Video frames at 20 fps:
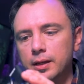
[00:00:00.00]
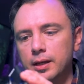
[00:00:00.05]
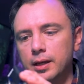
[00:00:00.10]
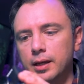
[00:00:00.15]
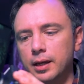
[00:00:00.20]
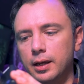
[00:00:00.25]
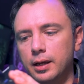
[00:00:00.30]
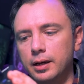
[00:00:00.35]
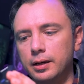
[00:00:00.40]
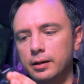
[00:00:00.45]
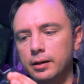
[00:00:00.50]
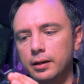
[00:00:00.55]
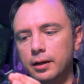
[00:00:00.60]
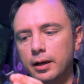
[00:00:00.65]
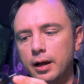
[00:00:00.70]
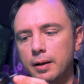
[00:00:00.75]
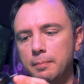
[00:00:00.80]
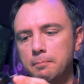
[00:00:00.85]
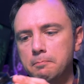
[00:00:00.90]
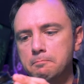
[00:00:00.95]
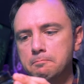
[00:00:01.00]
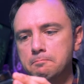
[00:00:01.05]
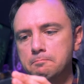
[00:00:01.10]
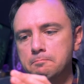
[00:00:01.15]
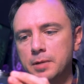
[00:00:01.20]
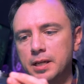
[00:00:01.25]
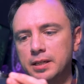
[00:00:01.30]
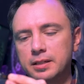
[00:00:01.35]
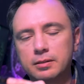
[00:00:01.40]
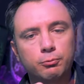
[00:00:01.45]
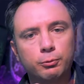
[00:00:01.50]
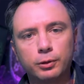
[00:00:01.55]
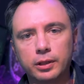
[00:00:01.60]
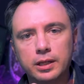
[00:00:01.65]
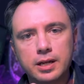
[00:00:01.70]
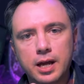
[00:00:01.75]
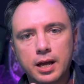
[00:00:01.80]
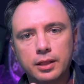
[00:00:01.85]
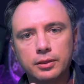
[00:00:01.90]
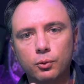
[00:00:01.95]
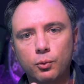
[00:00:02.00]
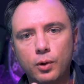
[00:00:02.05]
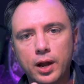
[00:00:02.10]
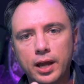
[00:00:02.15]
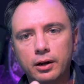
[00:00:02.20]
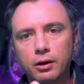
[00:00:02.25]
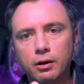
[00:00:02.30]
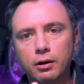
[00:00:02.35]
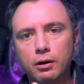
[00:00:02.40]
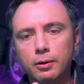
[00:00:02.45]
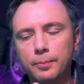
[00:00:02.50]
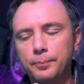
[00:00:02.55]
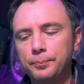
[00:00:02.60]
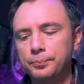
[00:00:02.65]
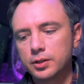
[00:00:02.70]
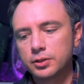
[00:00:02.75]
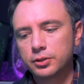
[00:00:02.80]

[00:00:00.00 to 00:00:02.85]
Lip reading: And it's really not in the way at all.